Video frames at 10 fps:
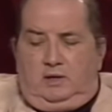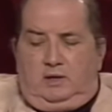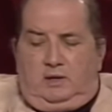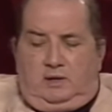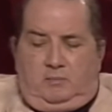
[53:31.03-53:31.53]

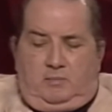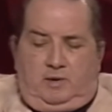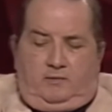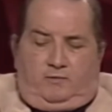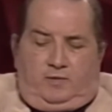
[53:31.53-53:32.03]

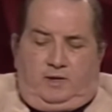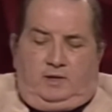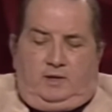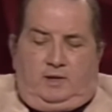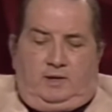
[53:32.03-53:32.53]
my
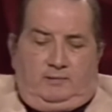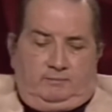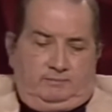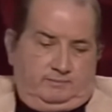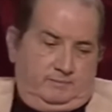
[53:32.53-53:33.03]
friend,